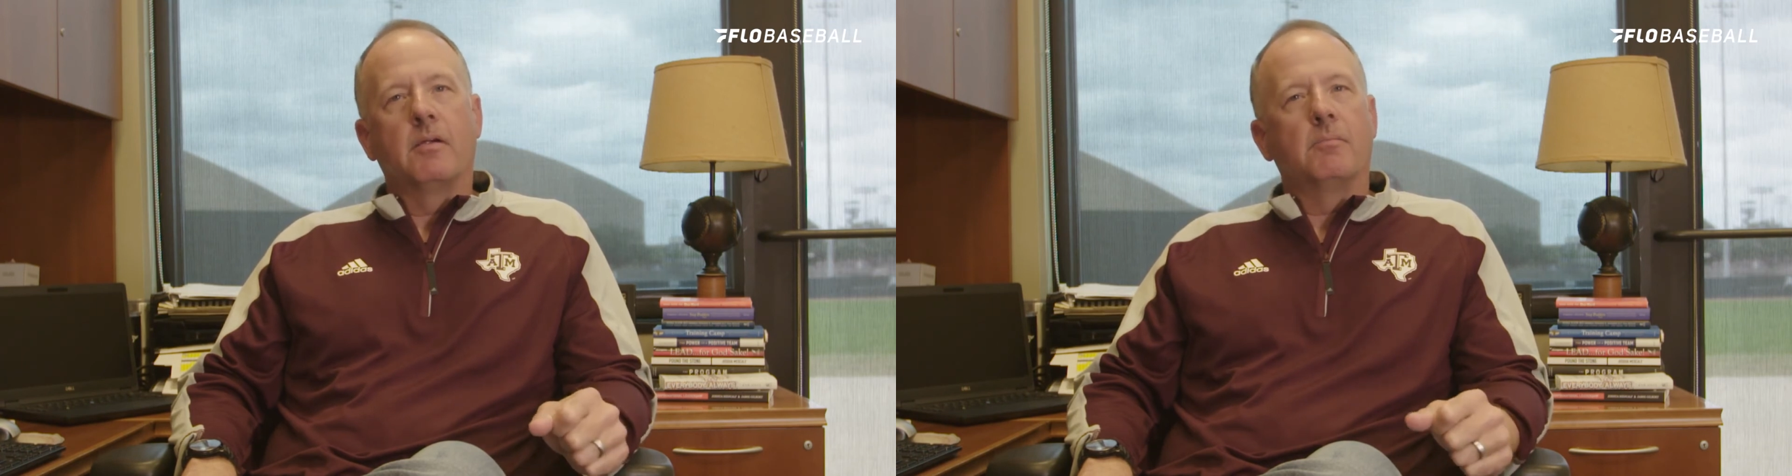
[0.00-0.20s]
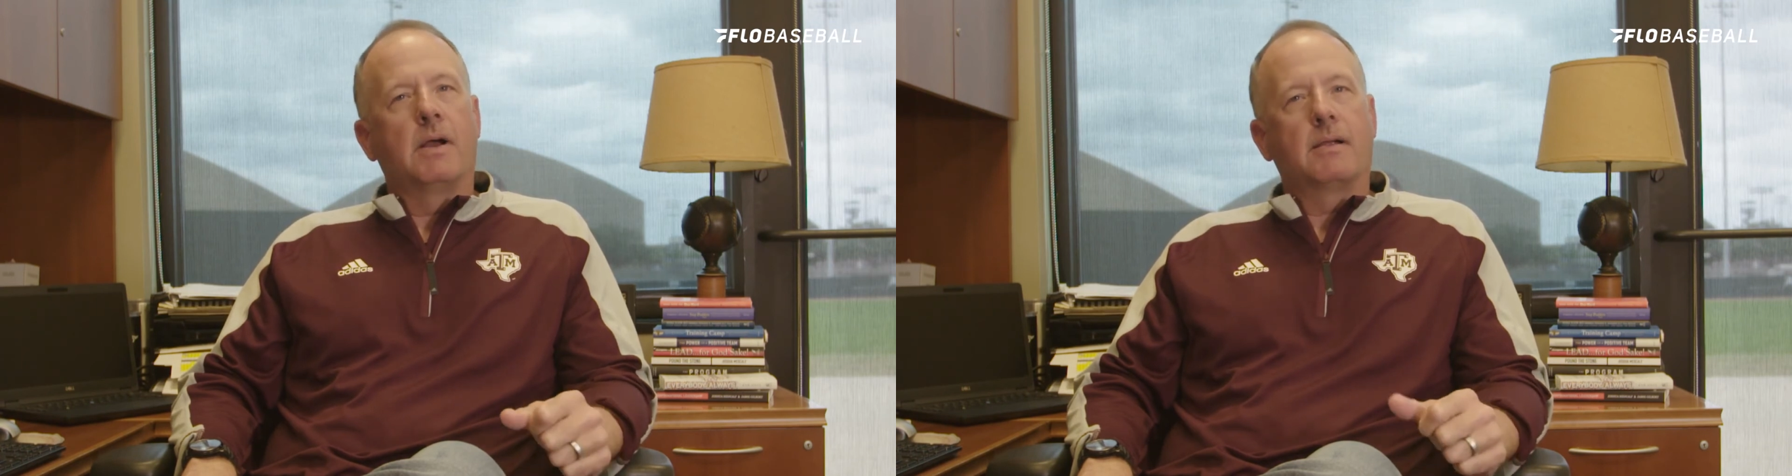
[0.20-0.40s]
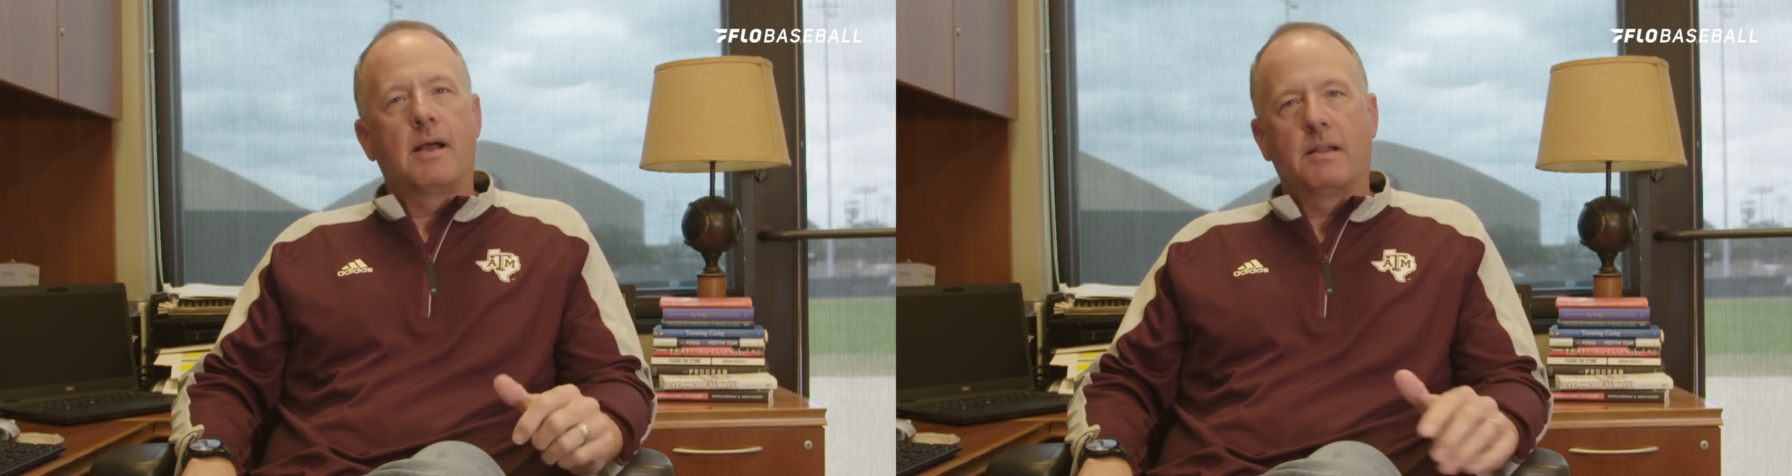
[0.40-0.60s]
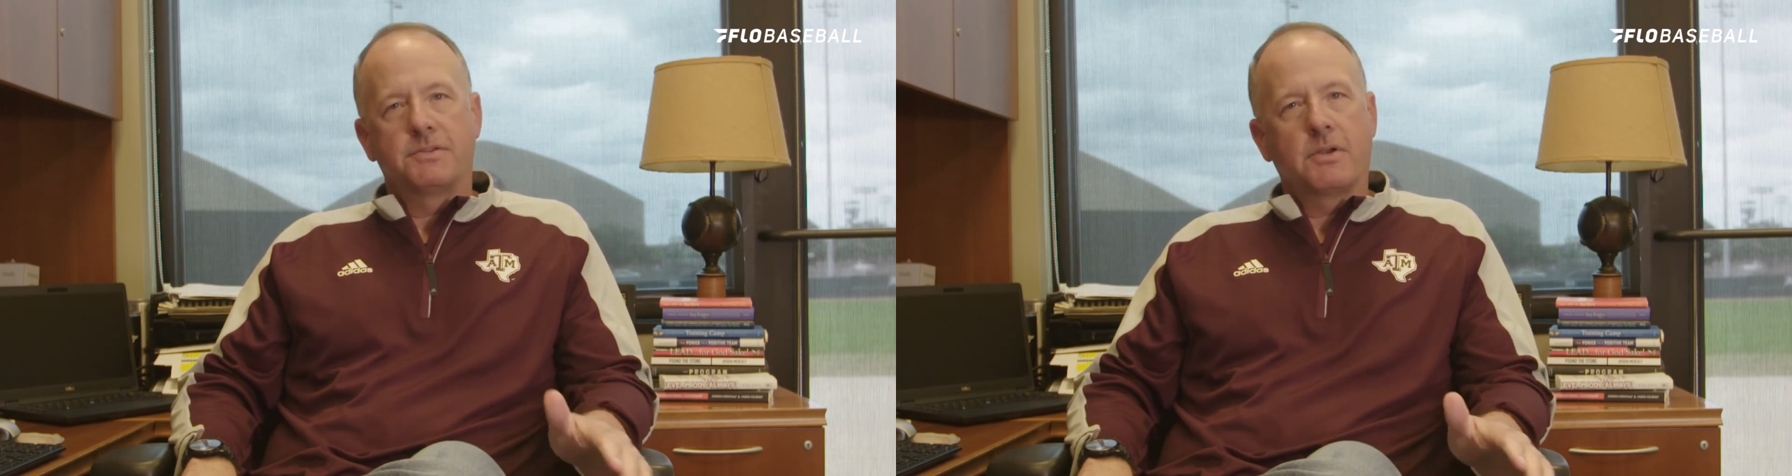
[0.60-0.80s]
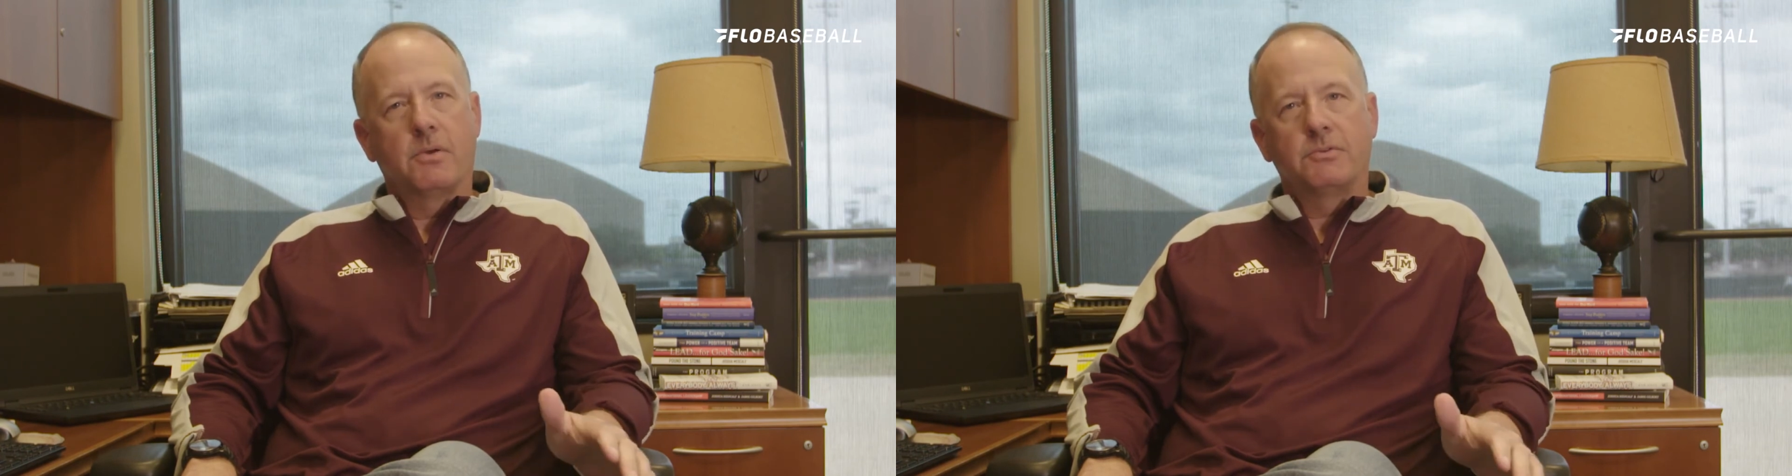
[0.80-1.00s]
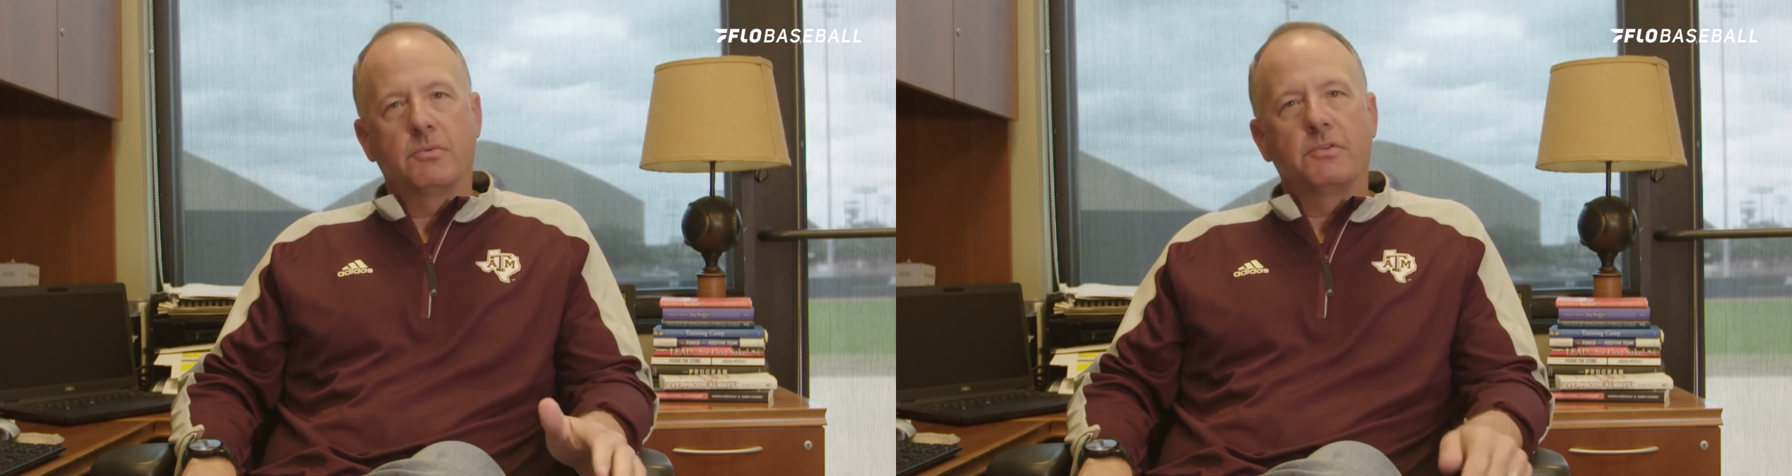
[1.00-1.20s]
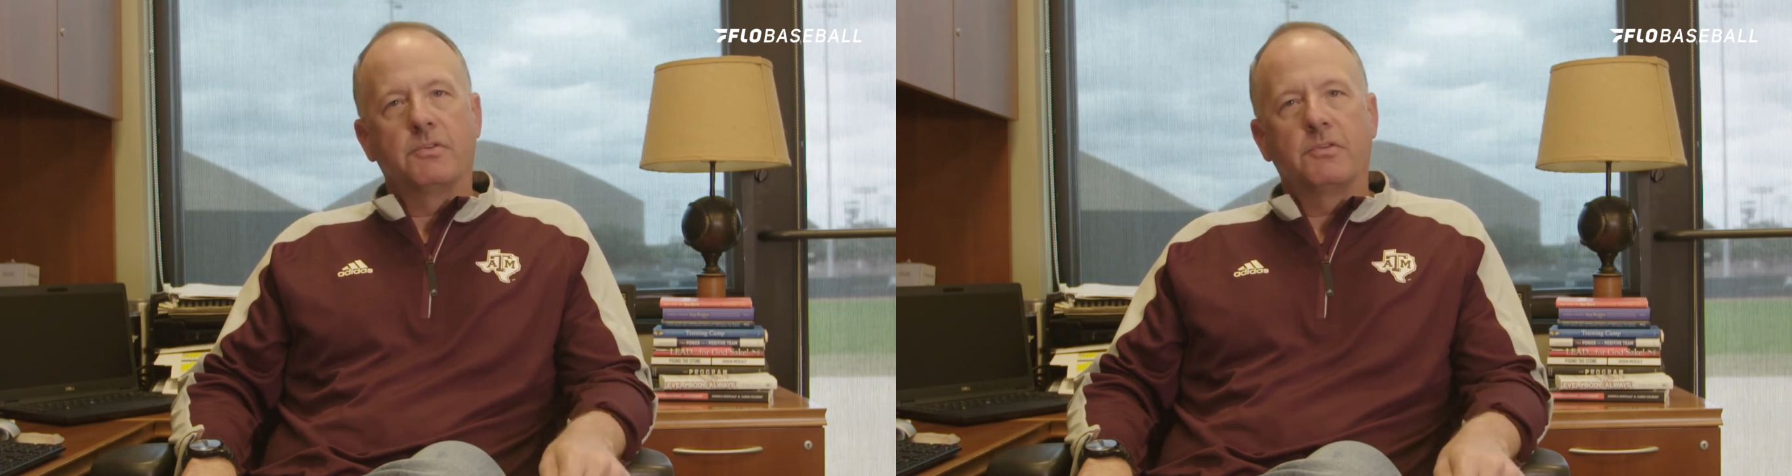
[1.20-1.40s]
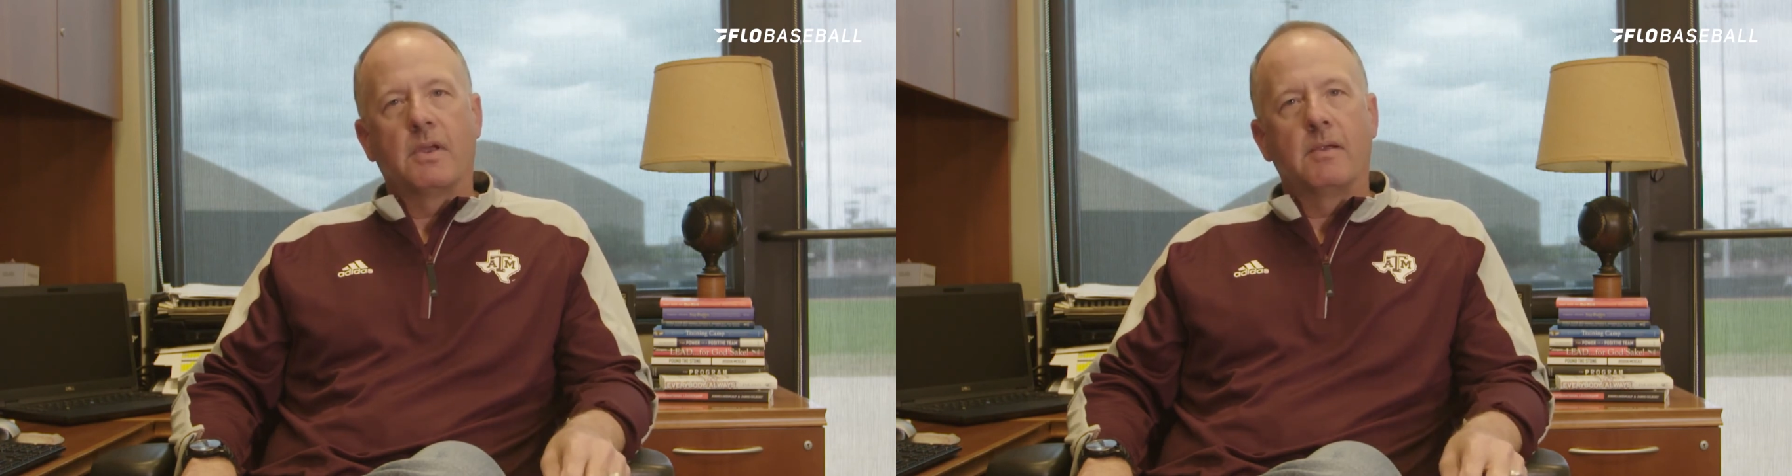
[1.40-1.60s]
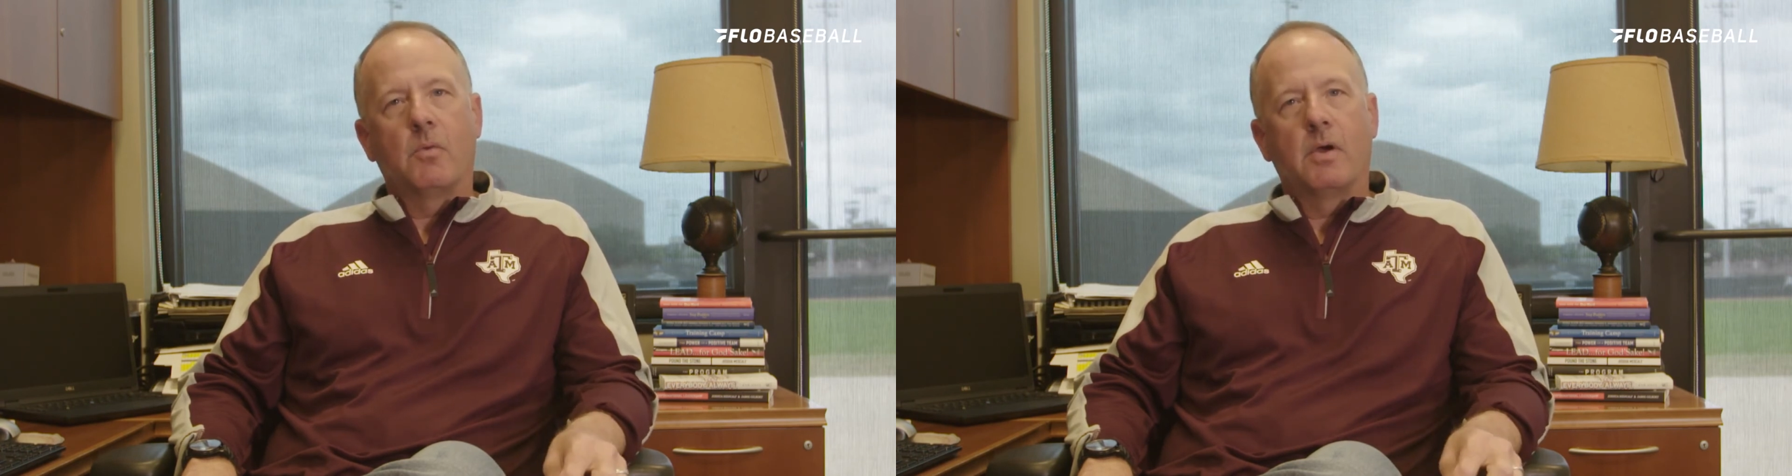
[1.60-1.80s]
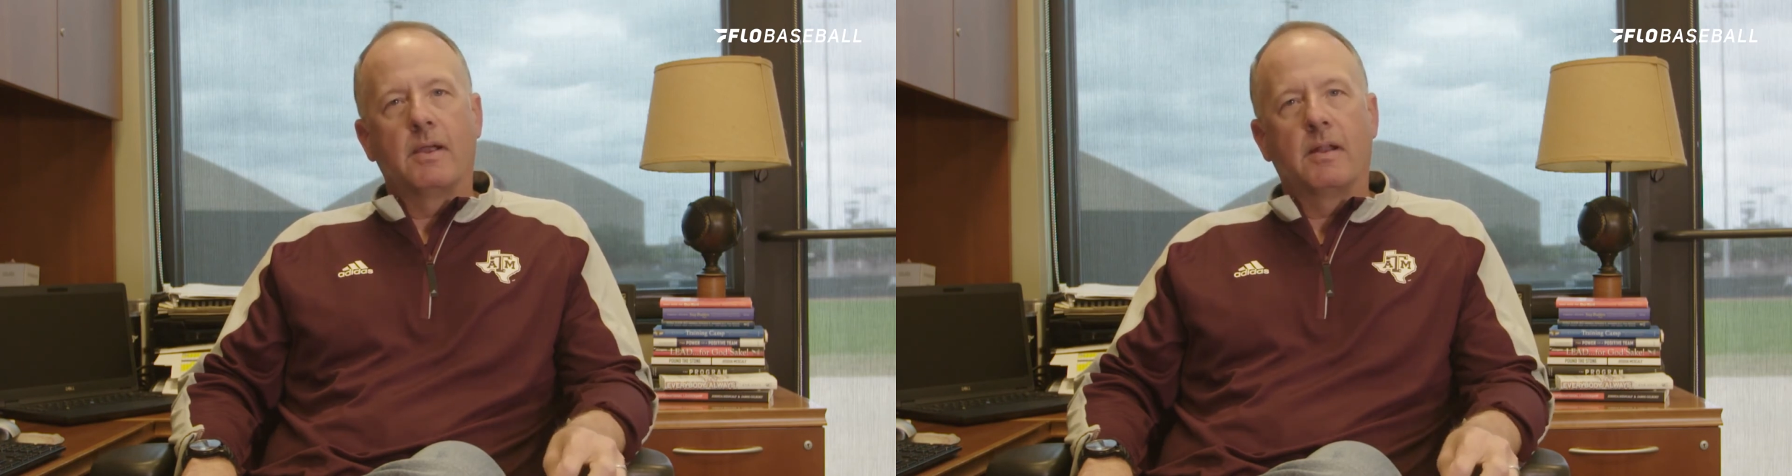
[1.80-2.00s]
and my college coach was the same way.